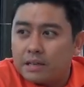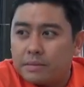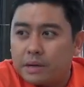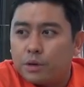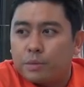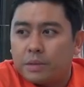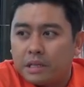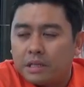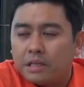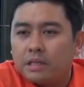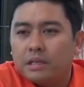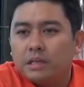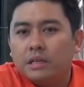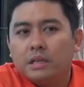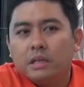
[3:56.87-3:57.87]
in my
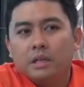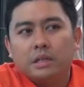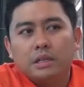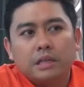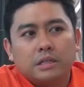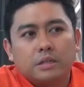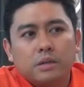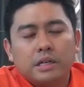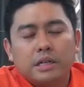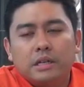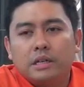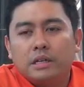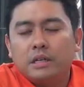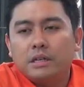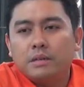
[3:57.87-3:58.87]
opinion. It's only
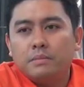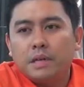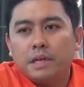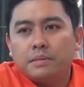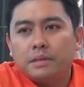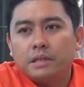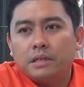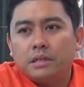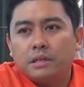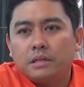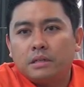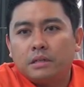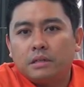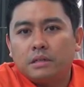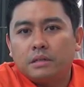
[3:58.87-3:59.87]
going to give
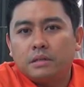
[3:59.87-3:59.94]
maybe